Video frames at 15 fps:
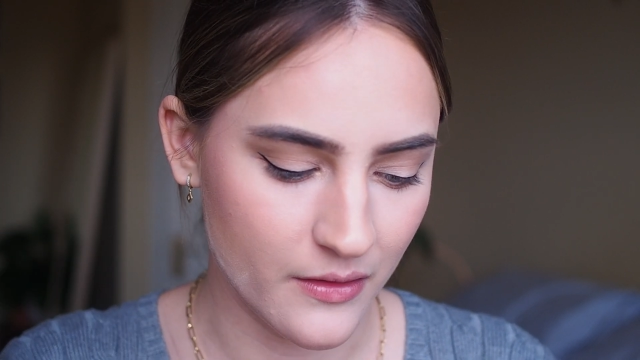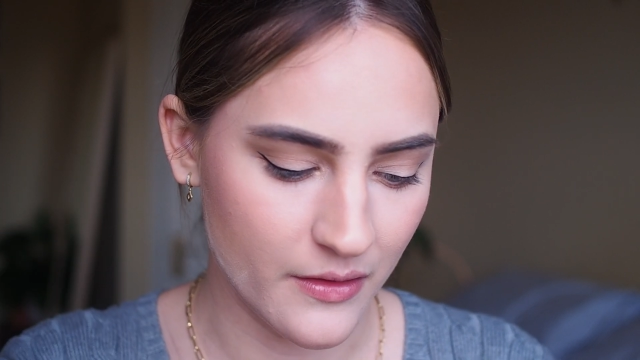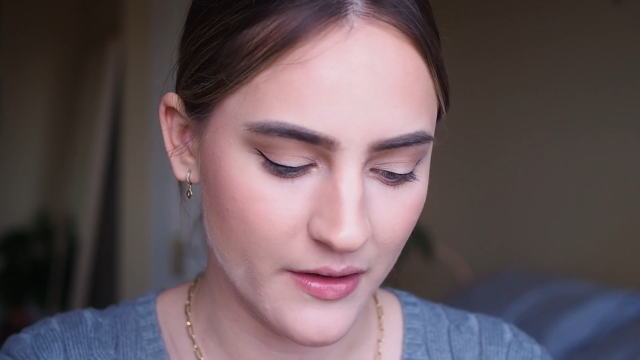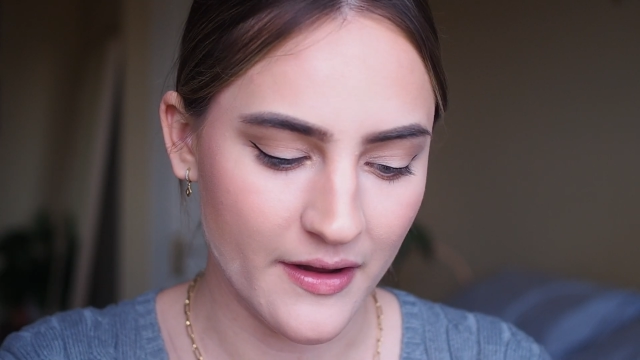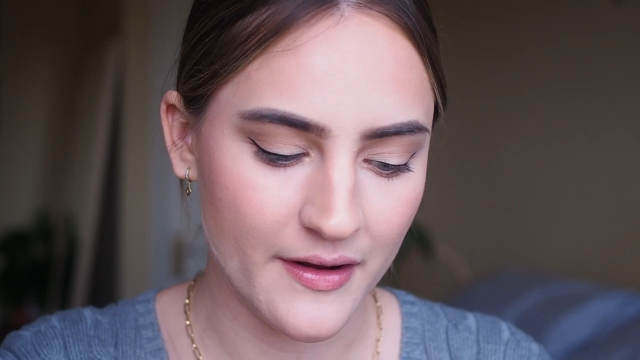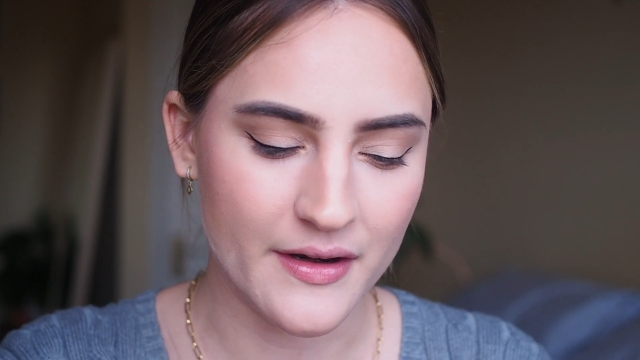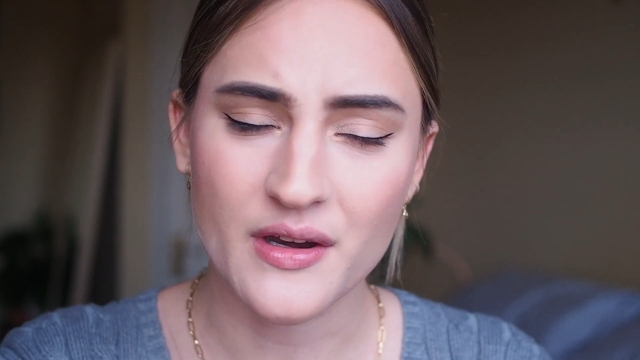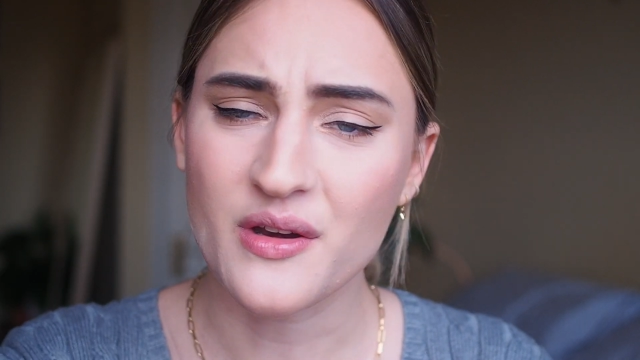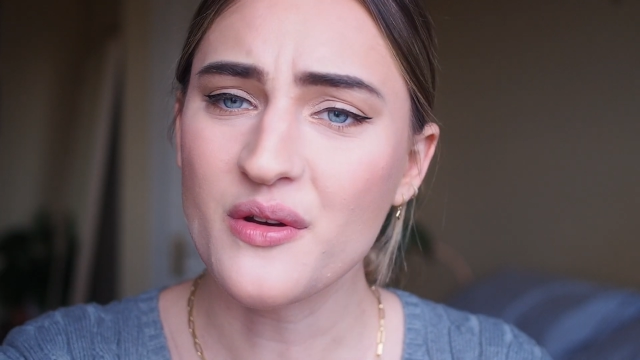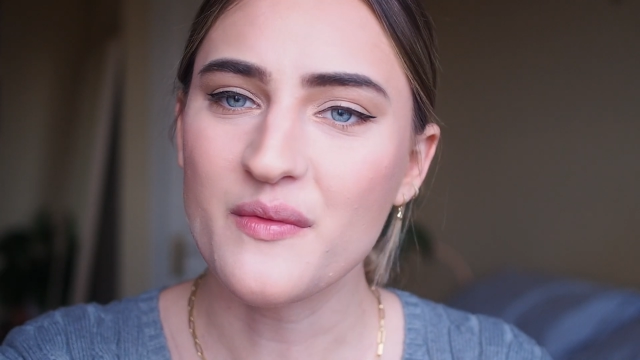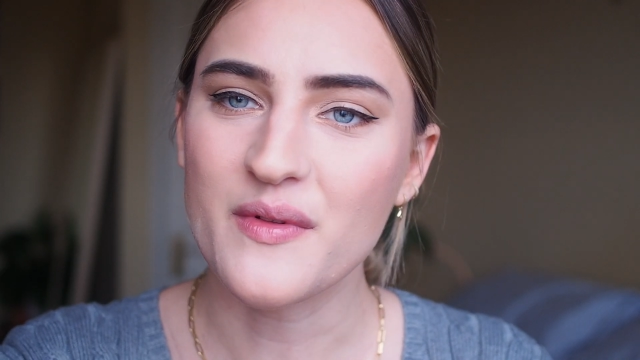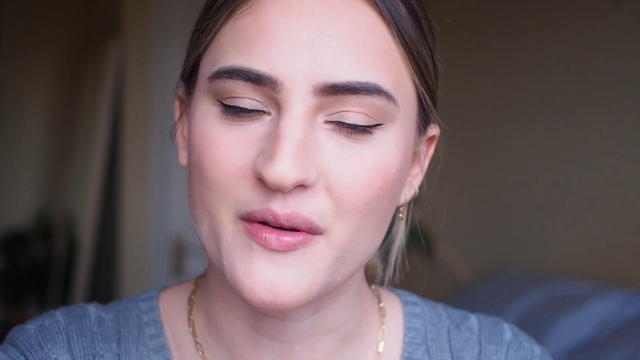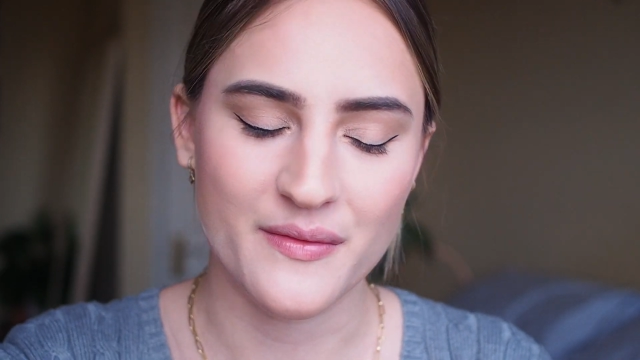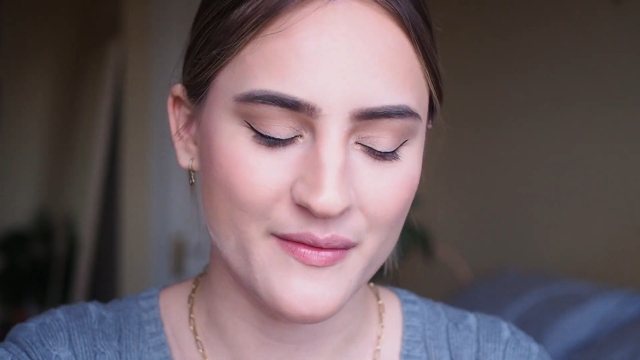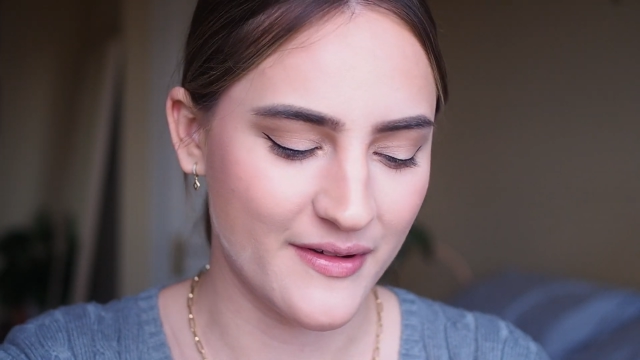God,
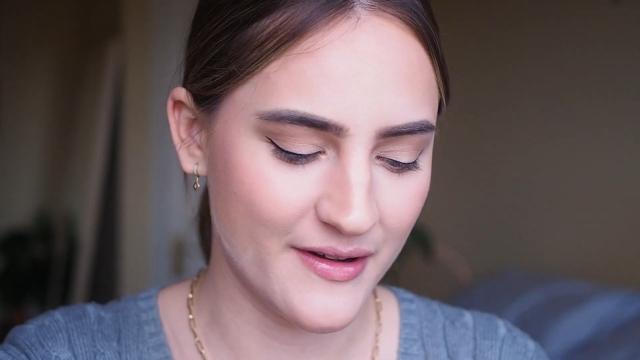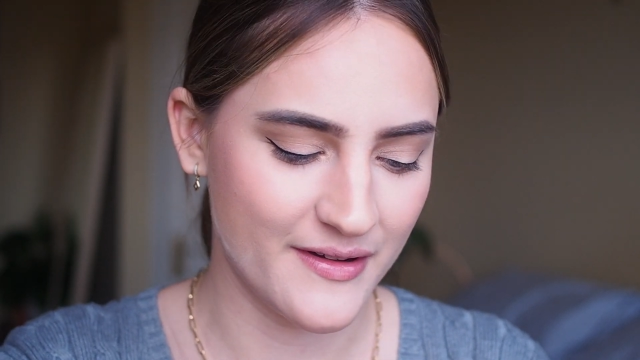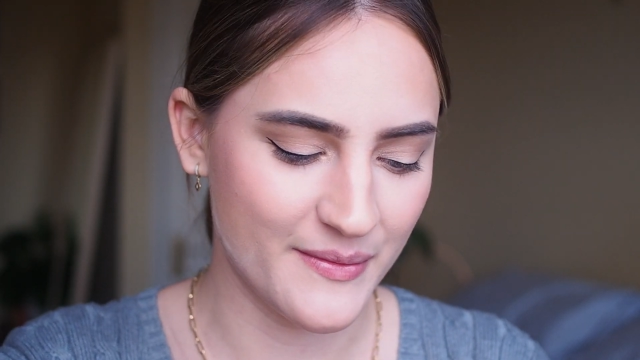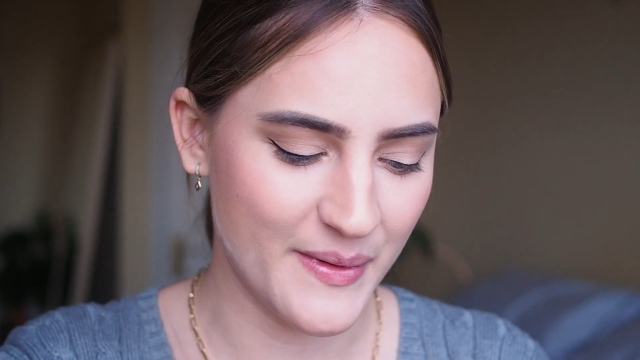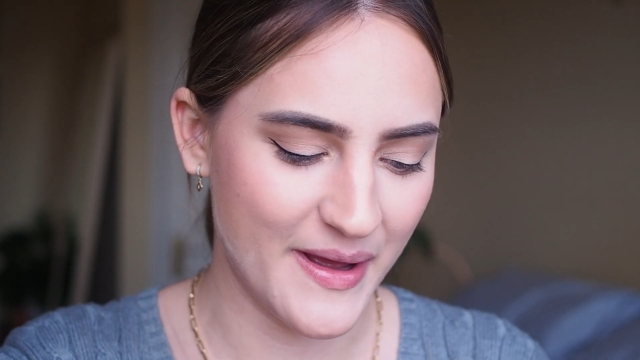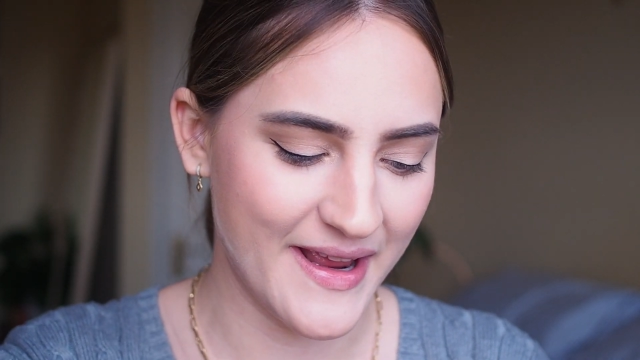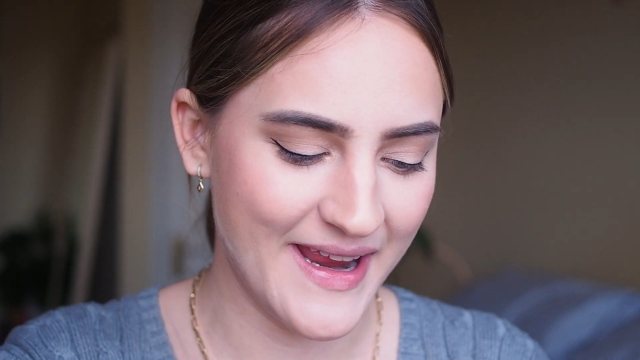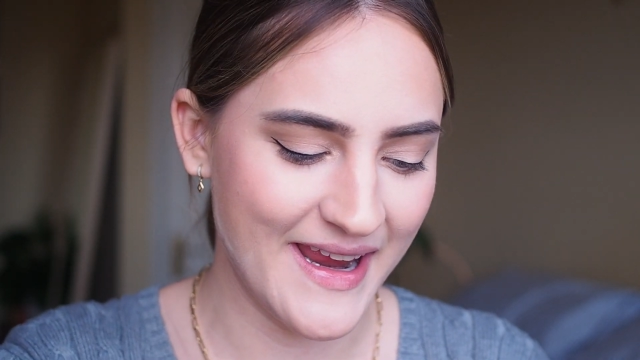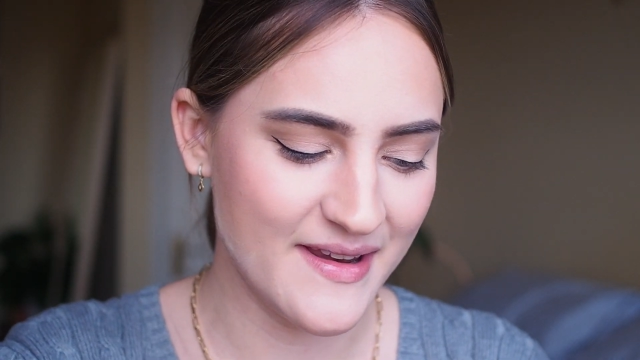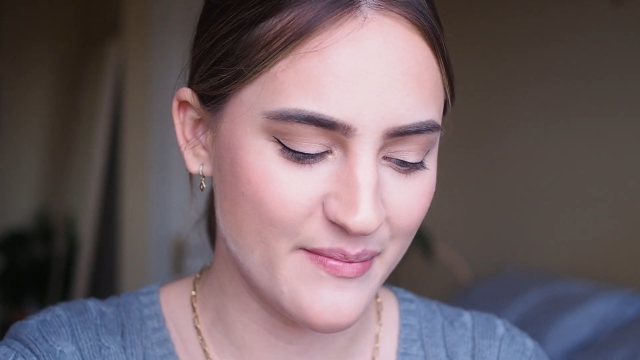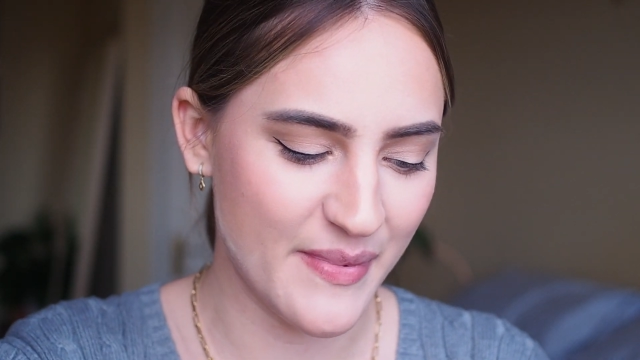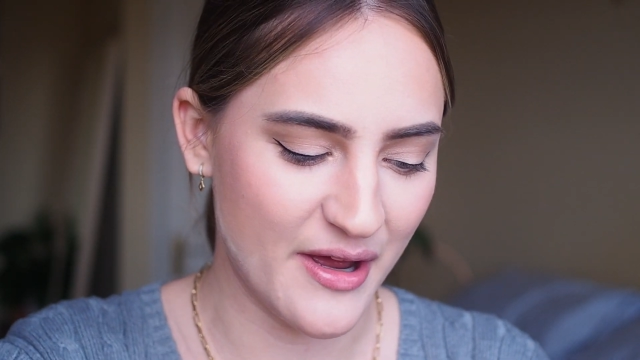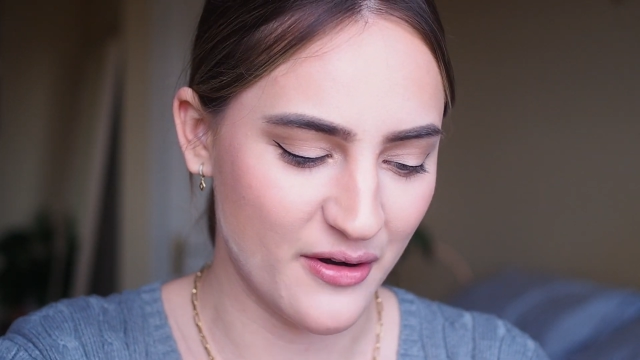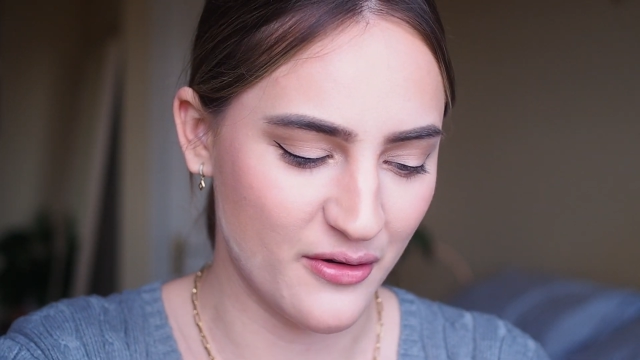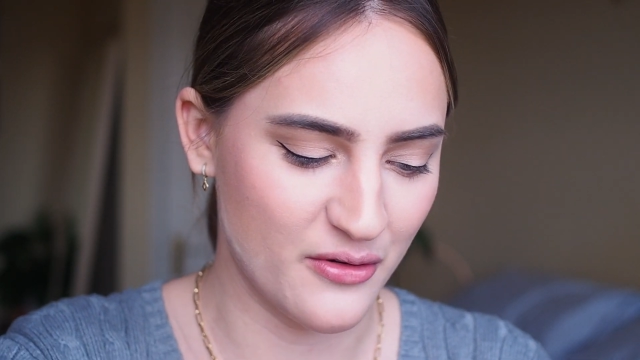I hate
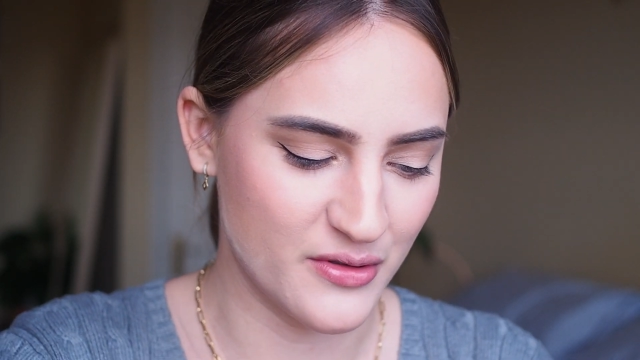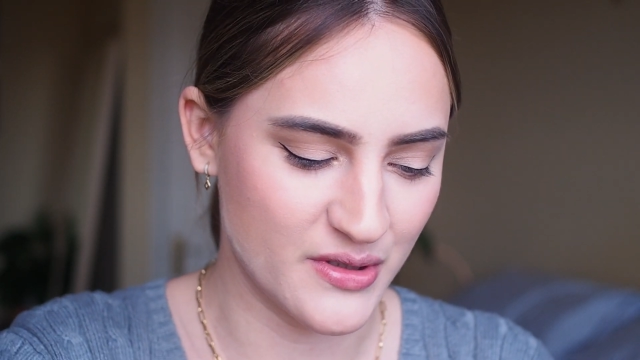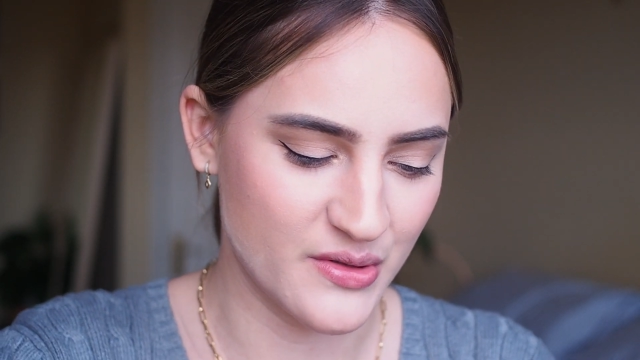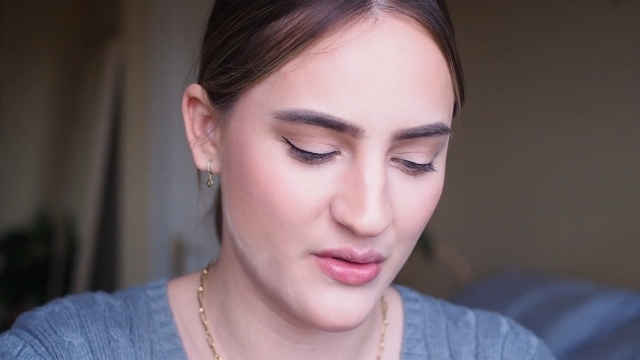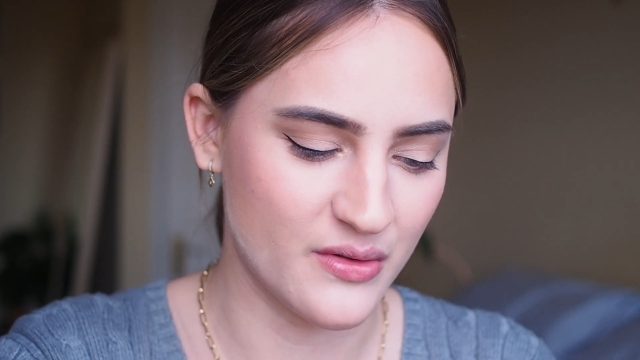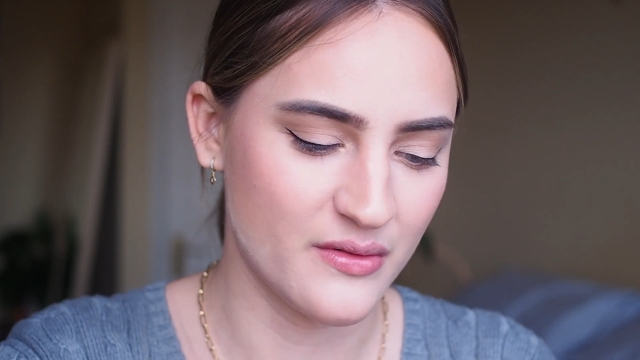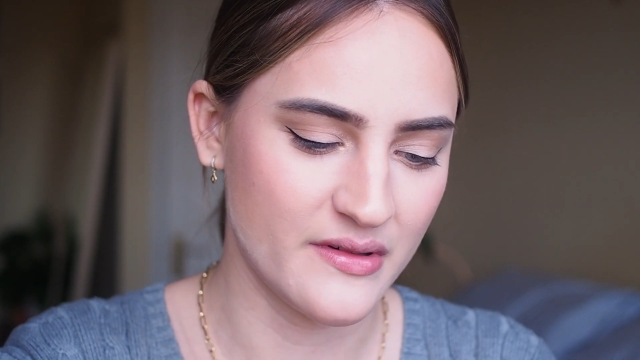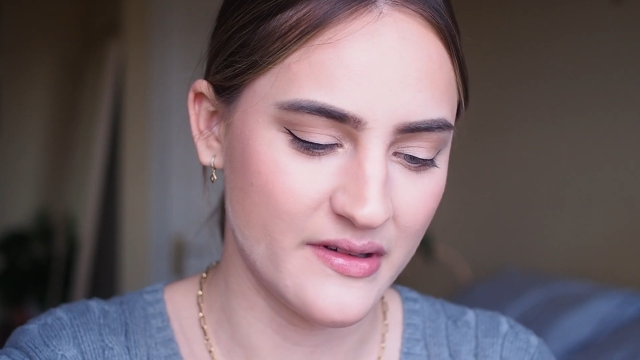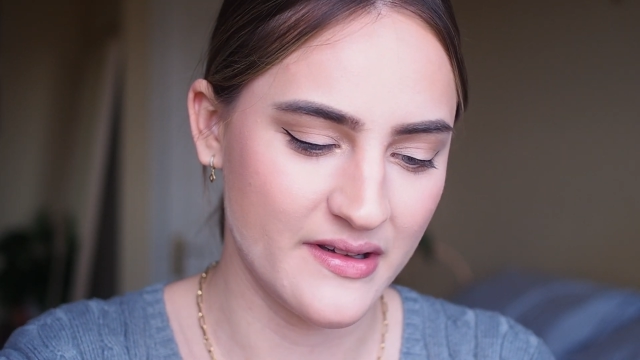powder contour.